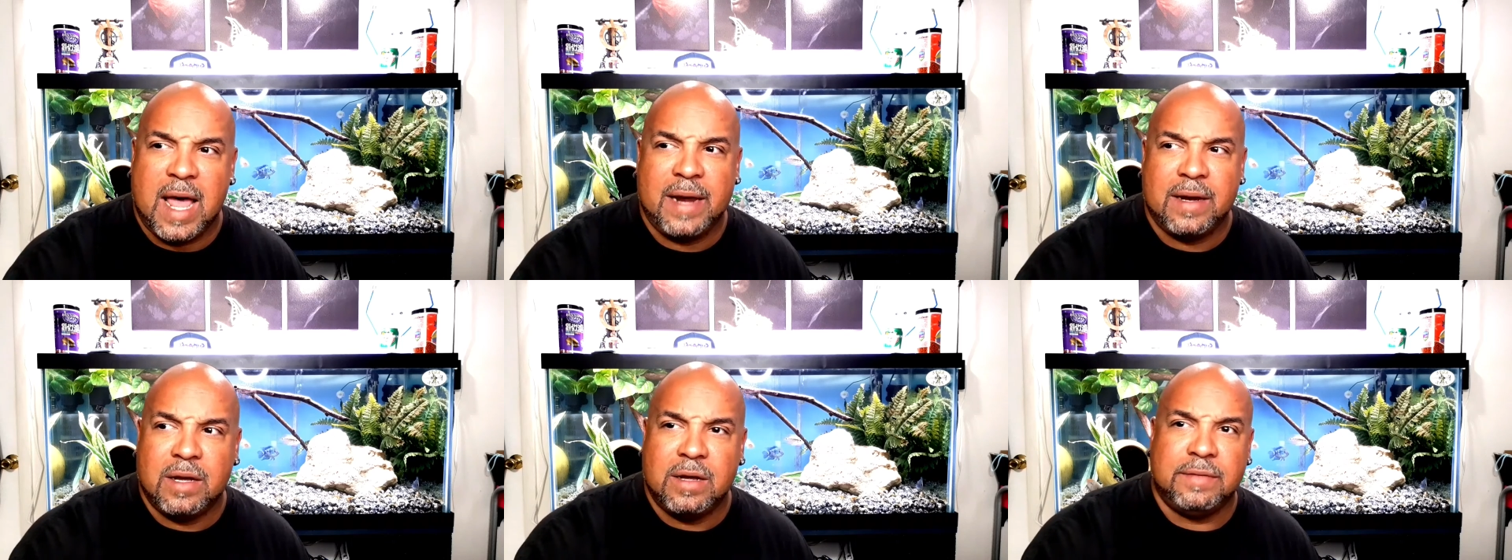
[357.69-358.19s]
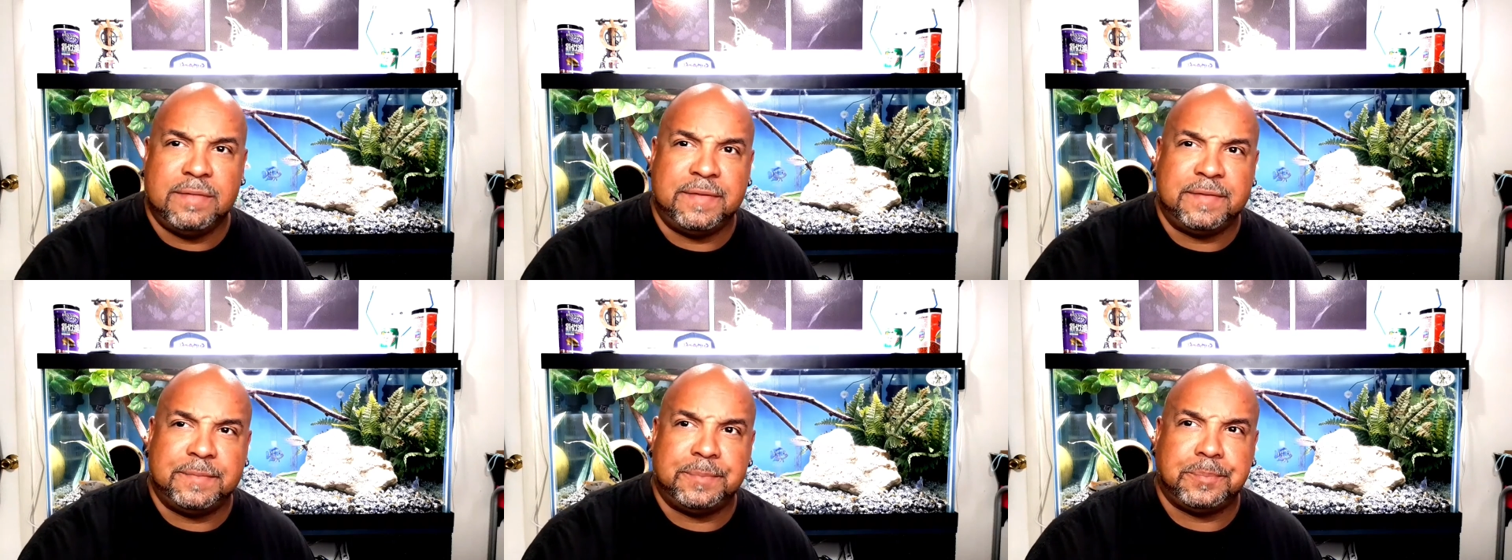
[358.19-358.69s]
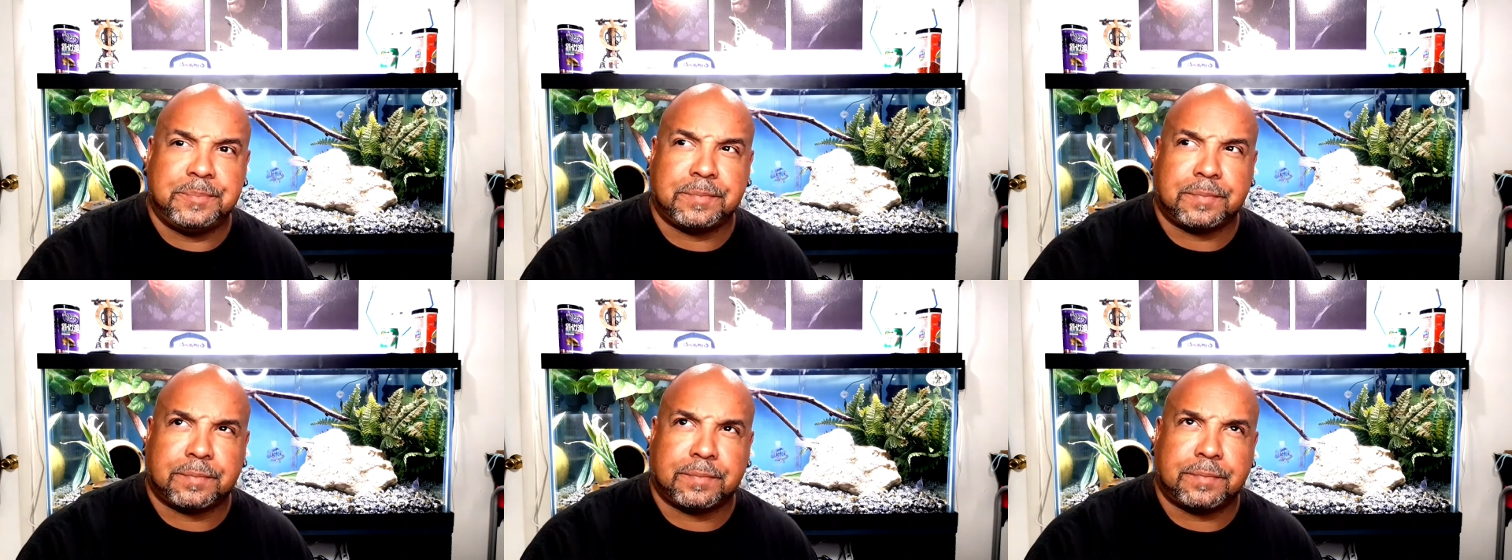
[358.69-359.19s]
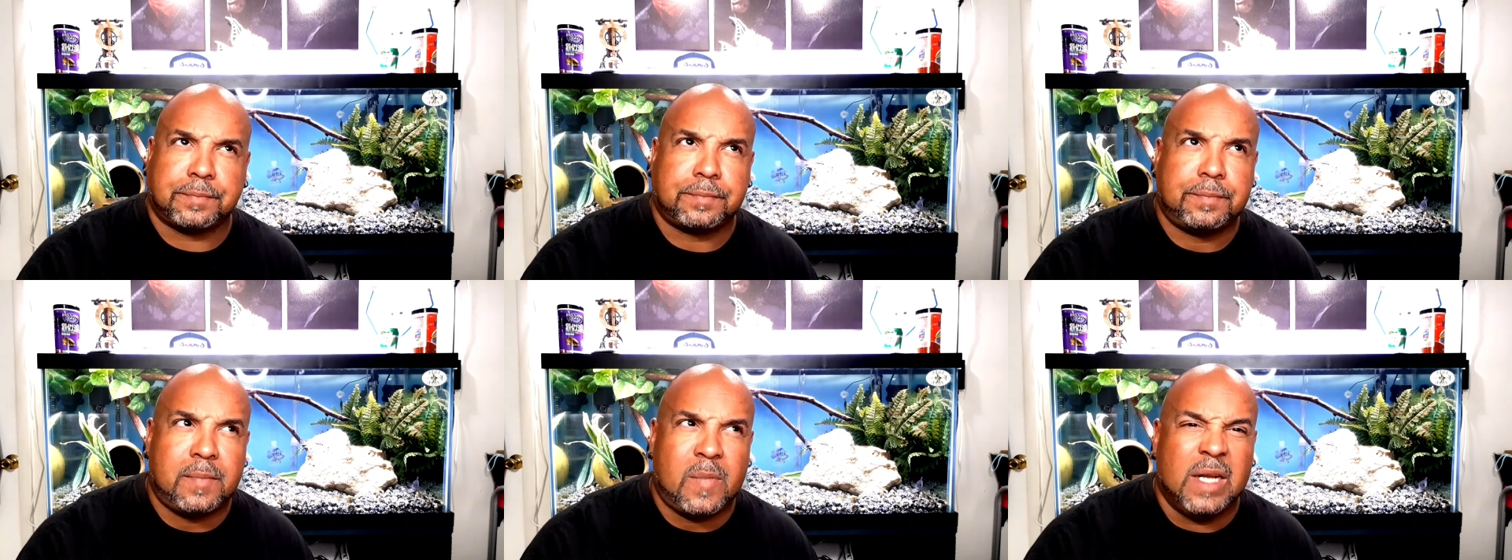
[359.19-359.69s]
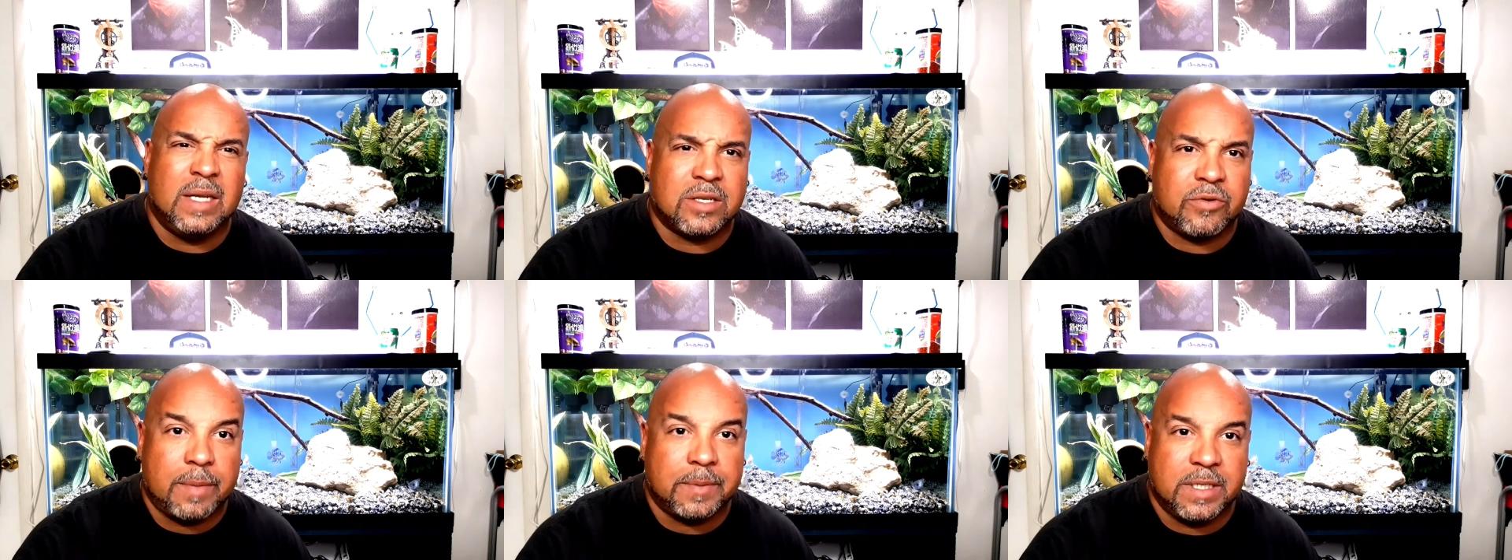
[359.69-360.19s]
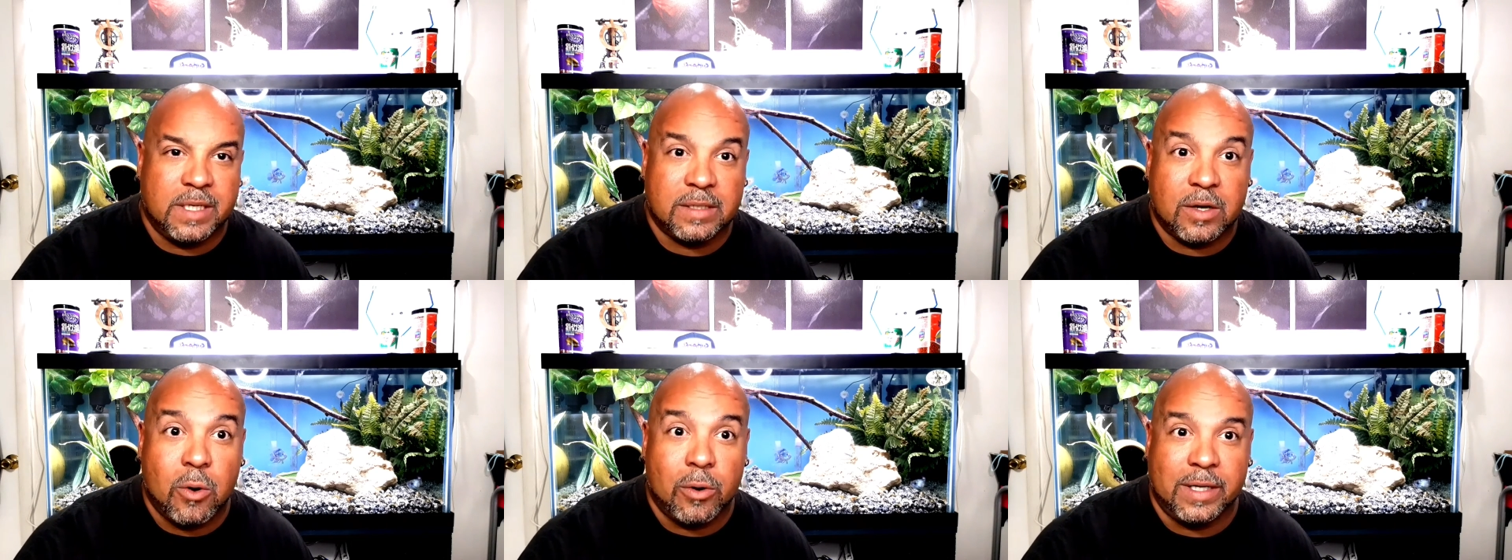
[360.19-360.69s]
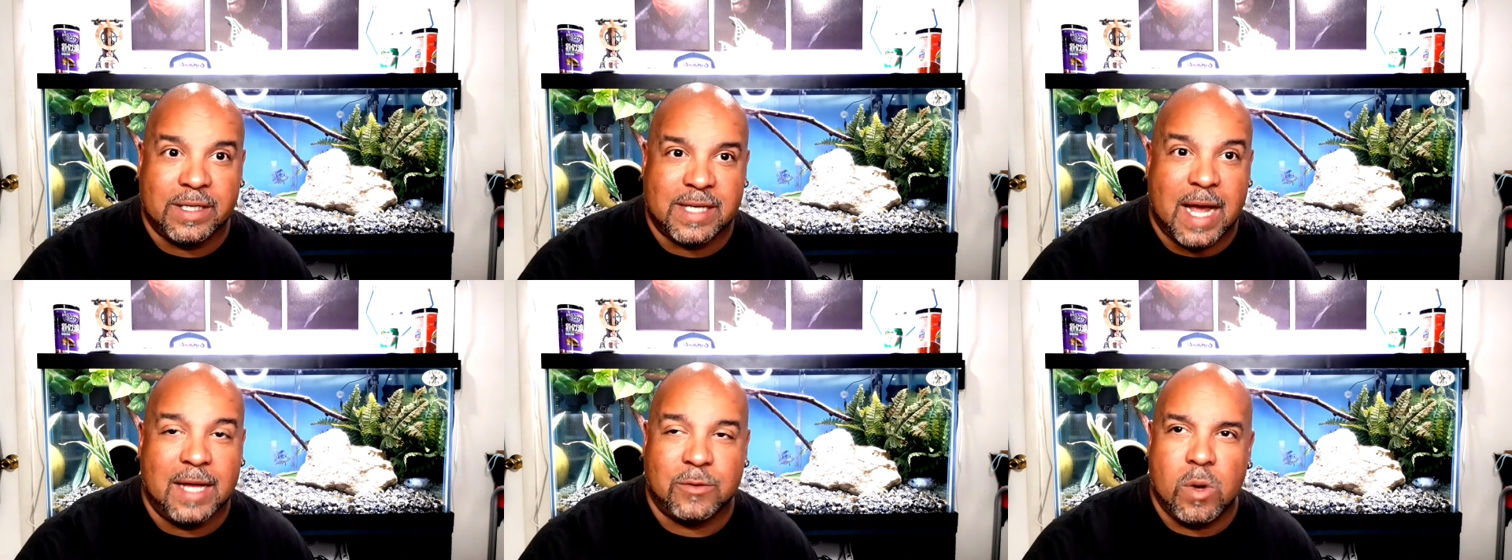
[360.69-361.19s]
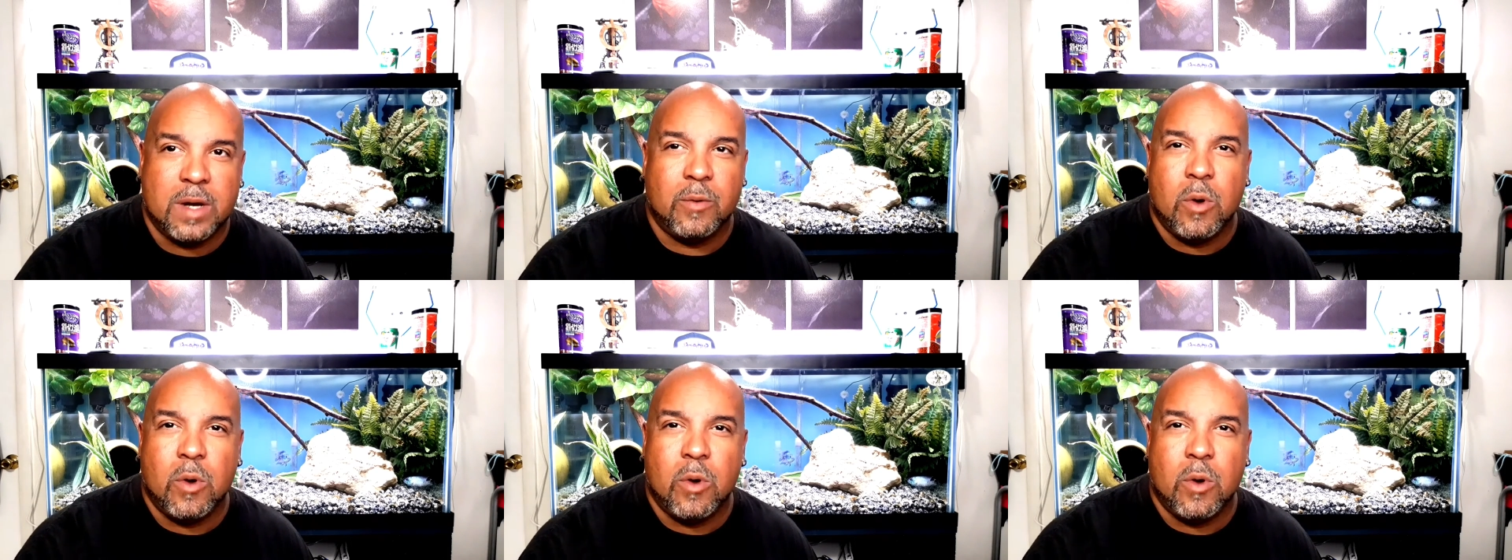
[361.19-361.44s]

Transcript: a lot of discrepancies according to size.